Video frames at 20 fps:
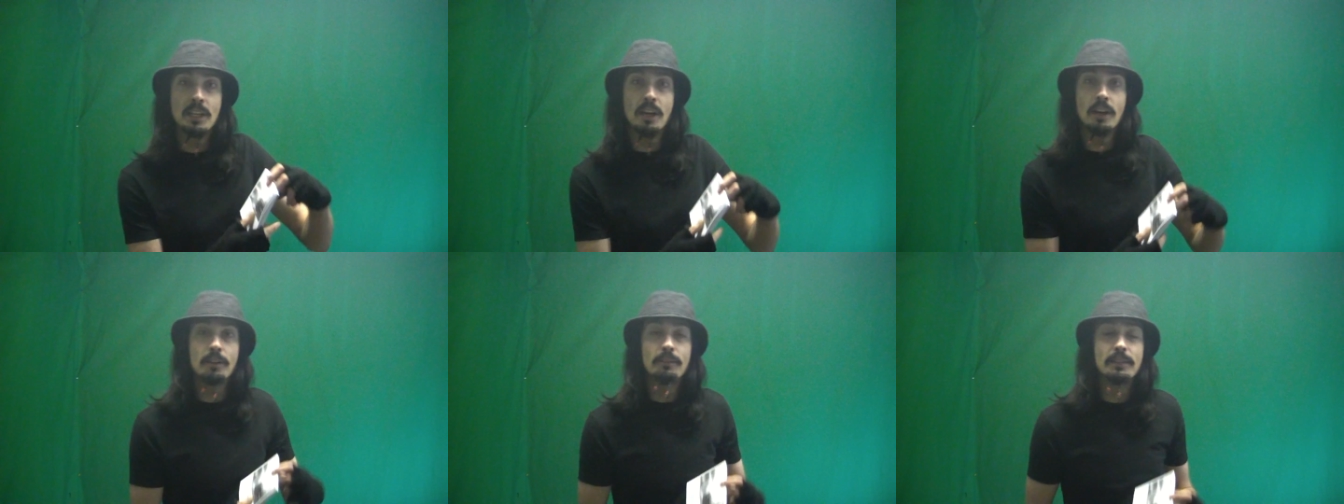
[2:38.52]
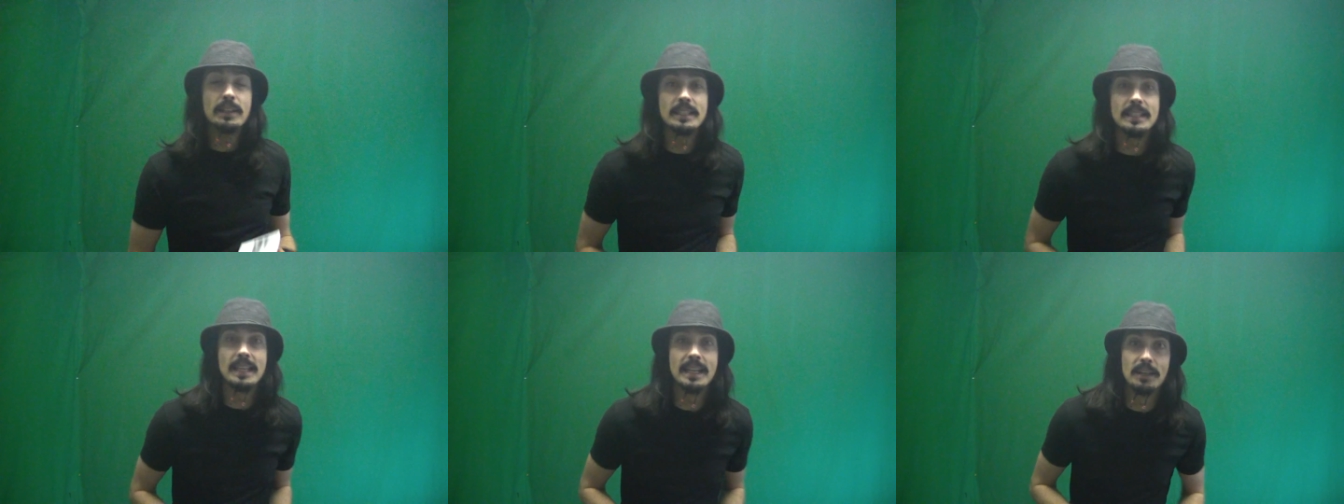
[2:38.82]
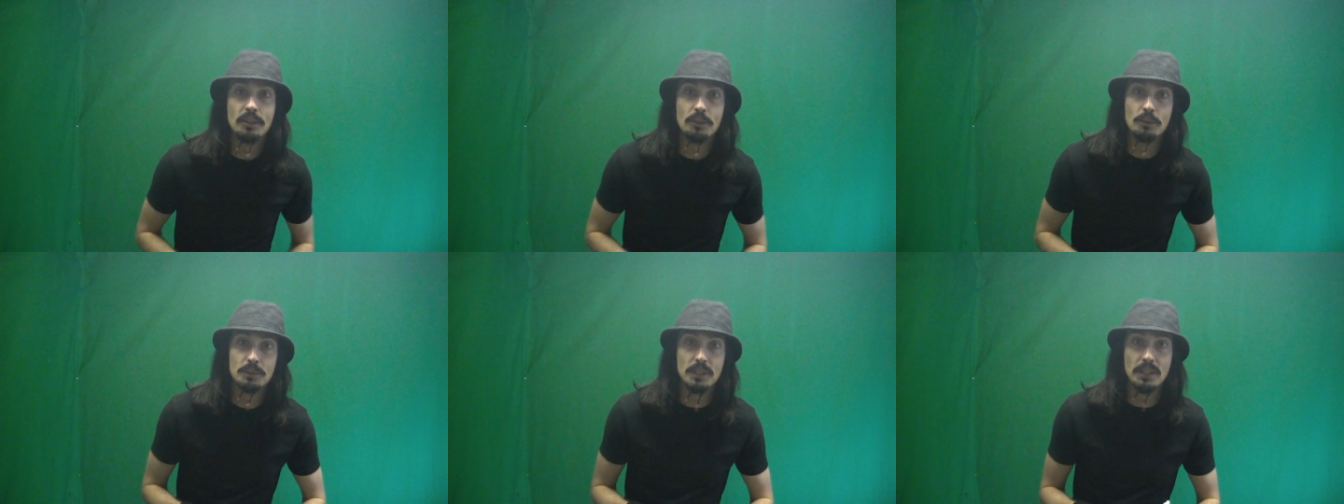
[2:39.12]
so I hope this
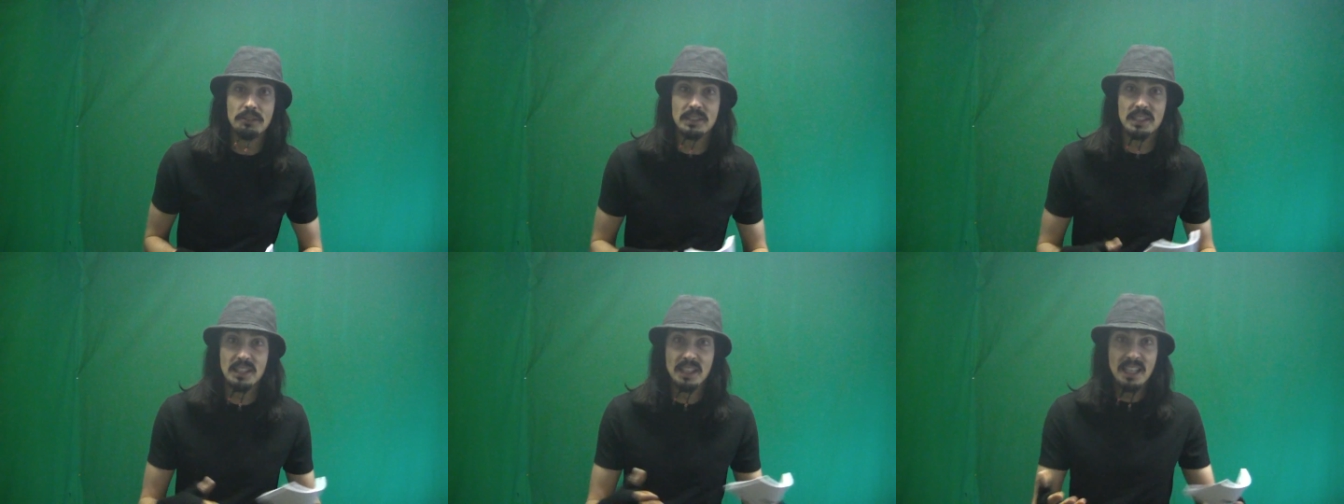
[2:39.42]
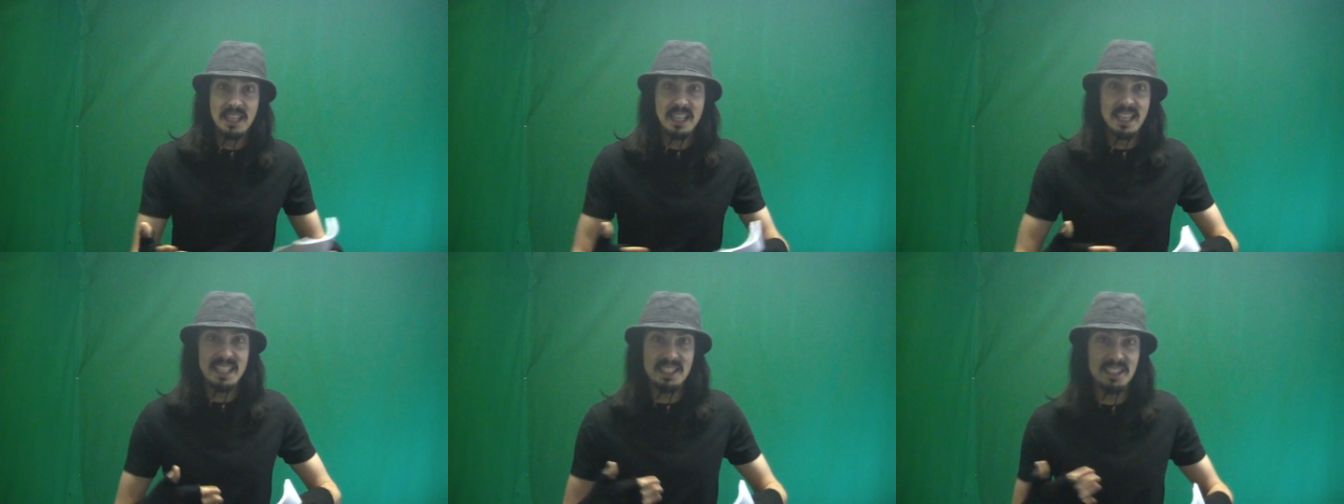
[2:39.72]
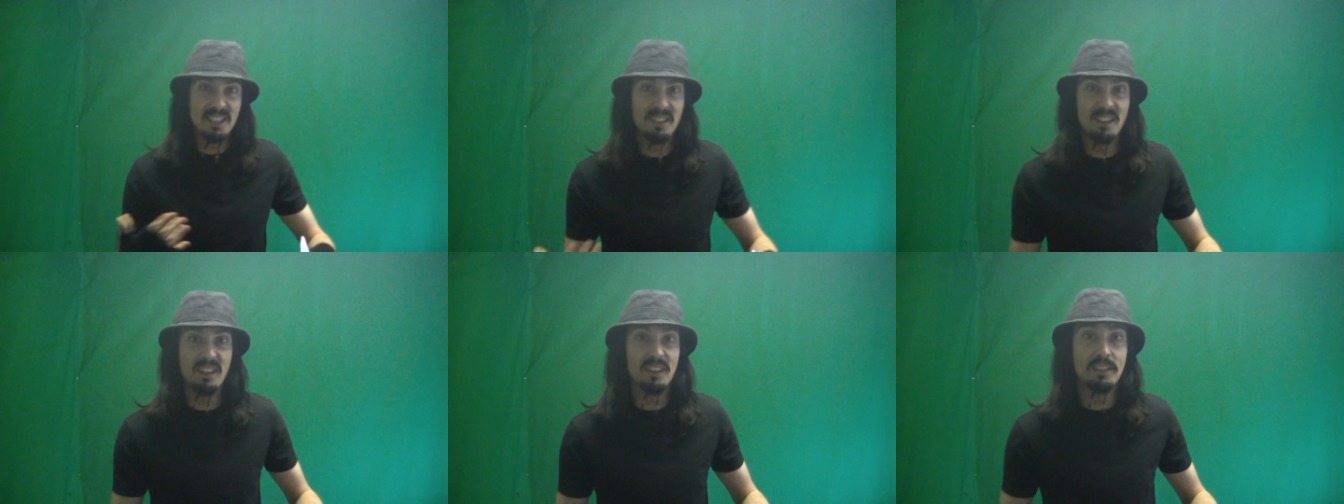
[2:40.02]
helps. So it's,
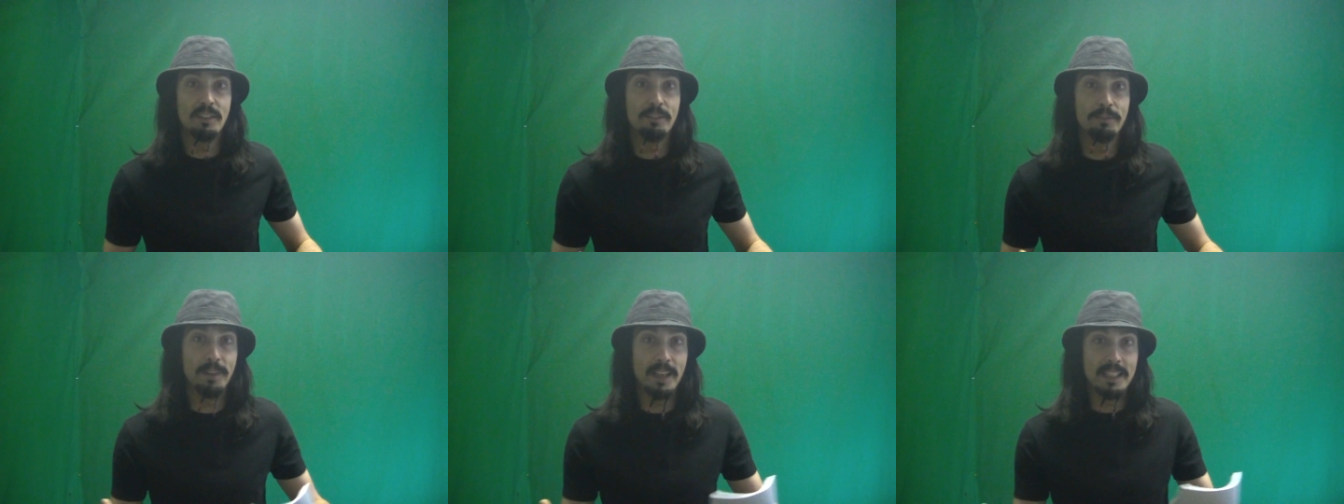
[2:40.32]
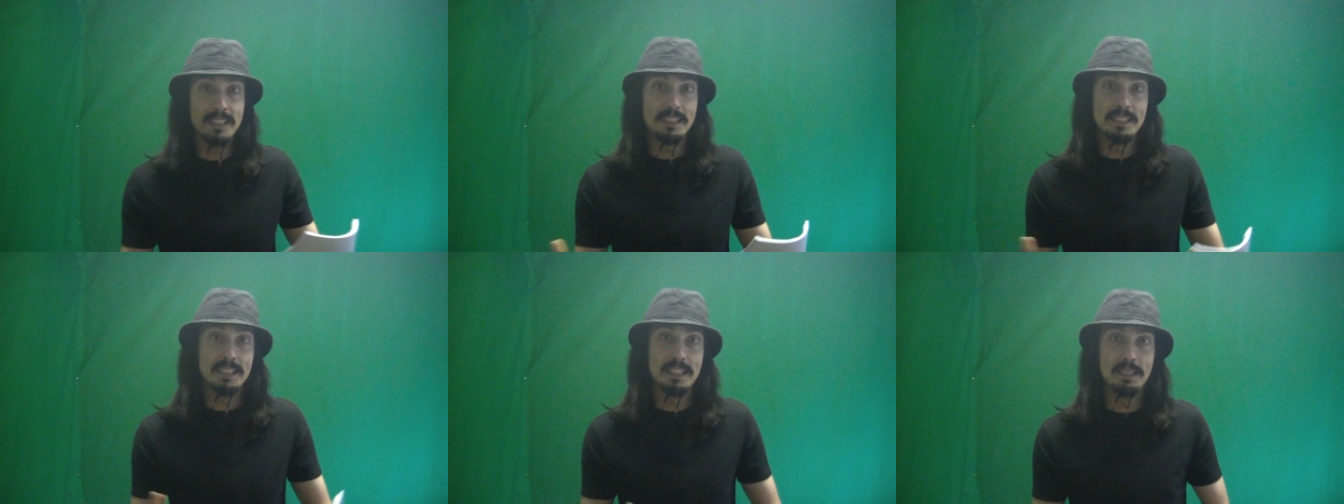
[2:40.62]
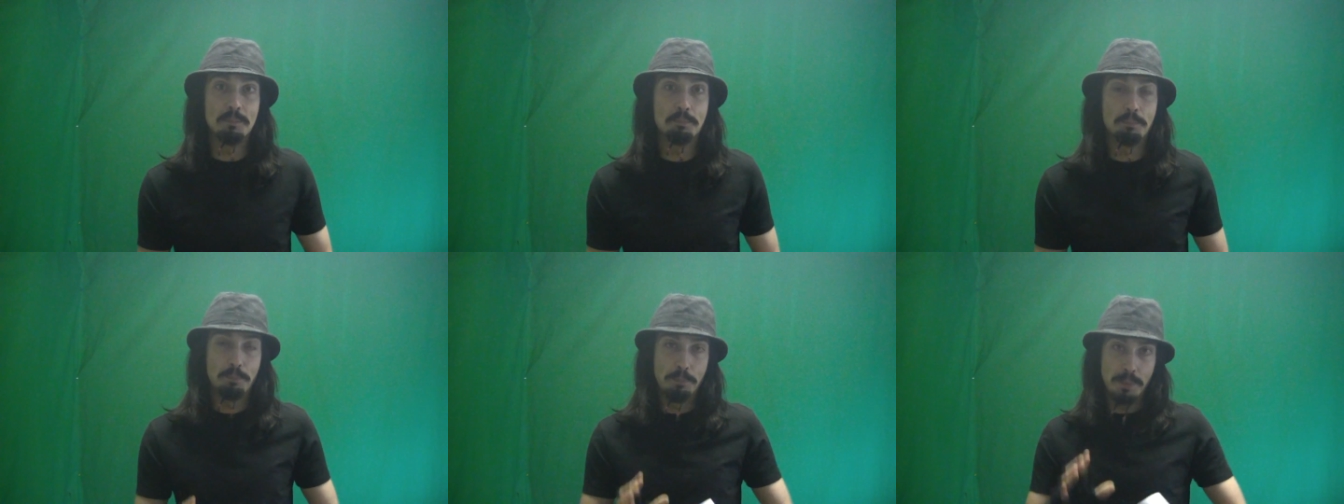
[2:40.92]
it's not like a
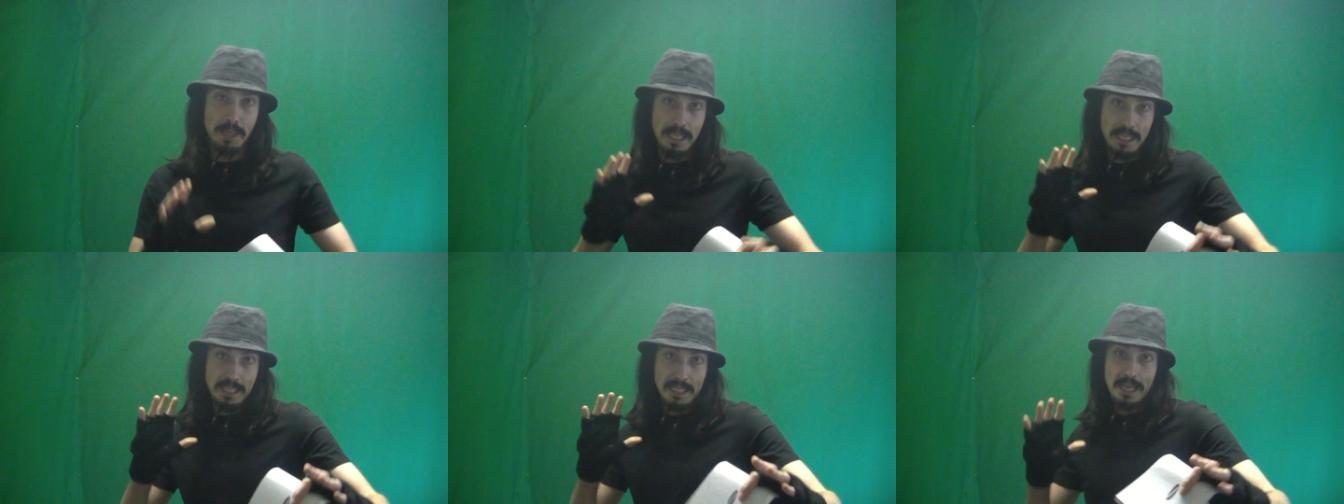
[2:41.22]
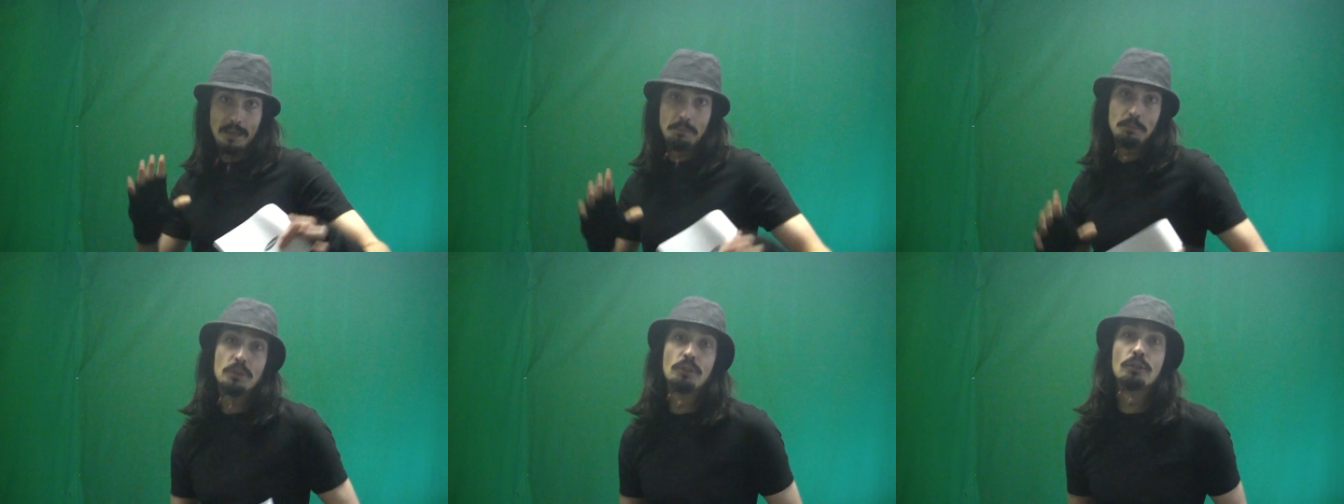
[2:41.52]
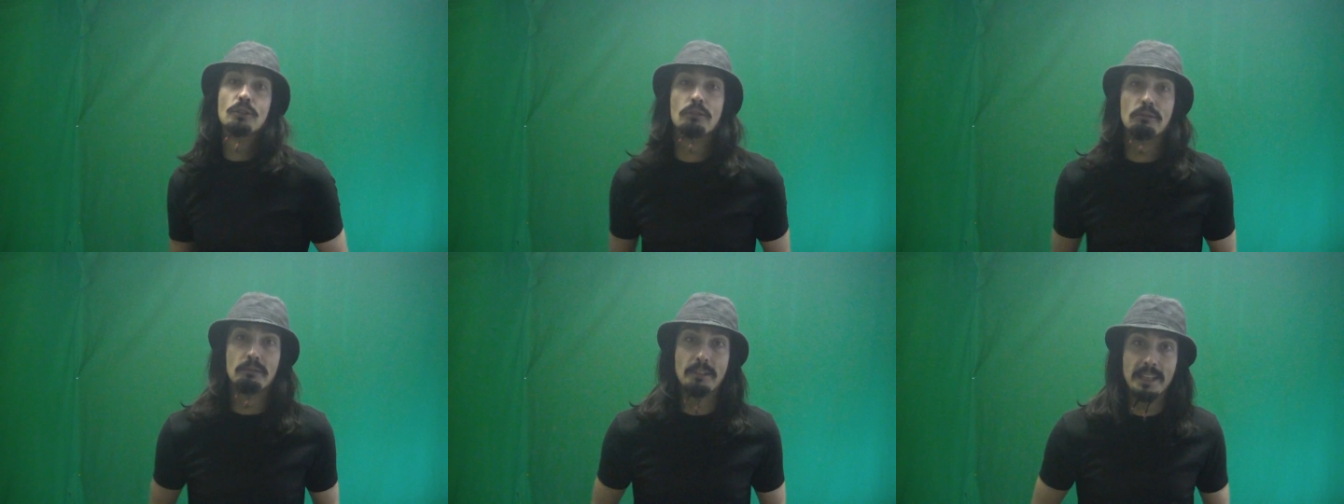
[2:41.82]
fancy big
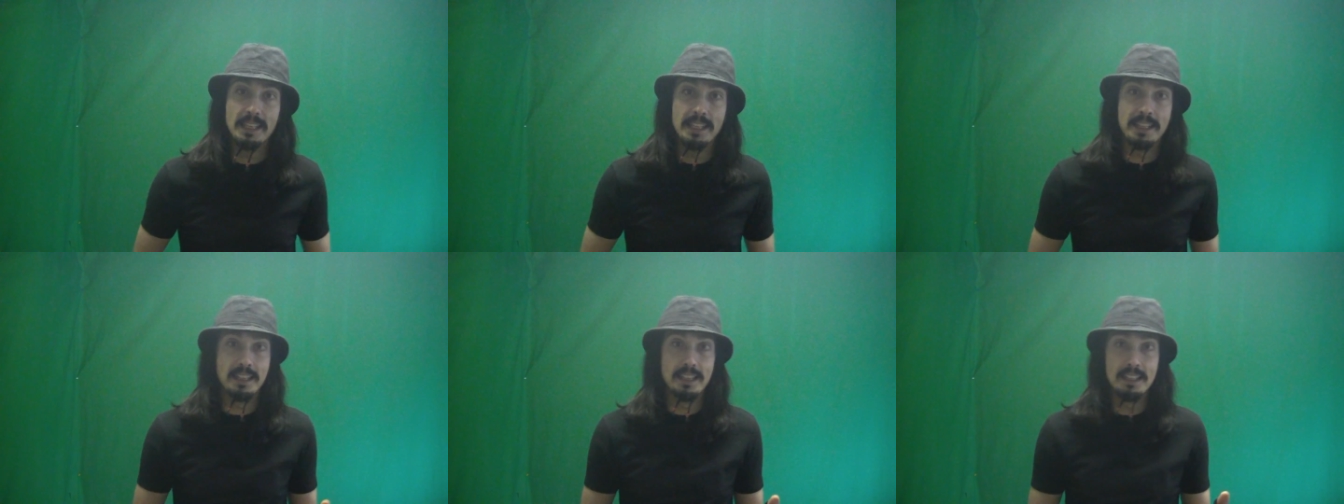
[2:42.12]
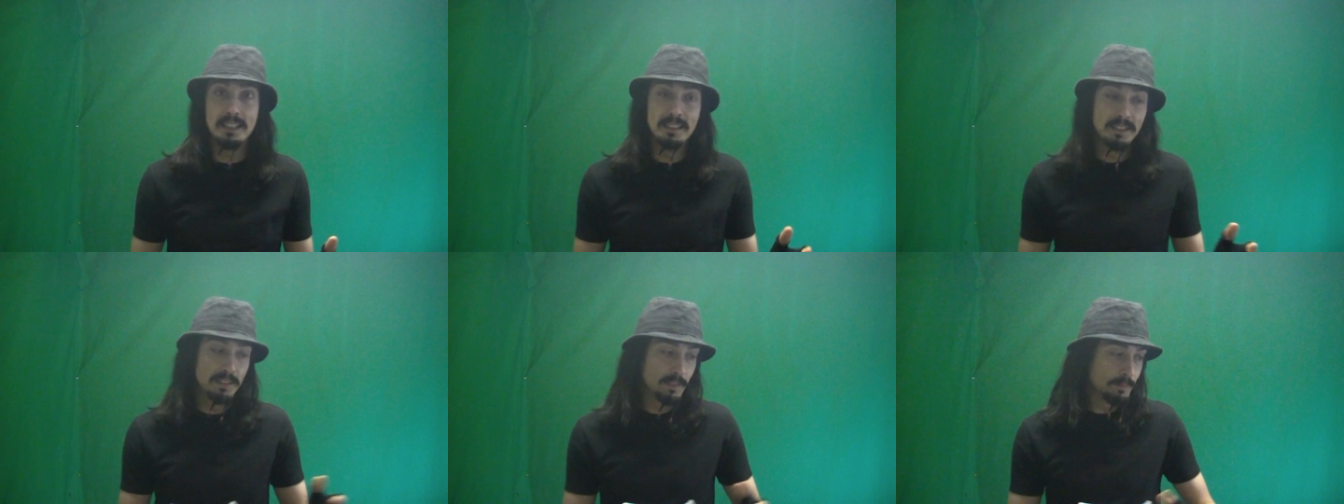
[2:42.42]
camcorder or anything.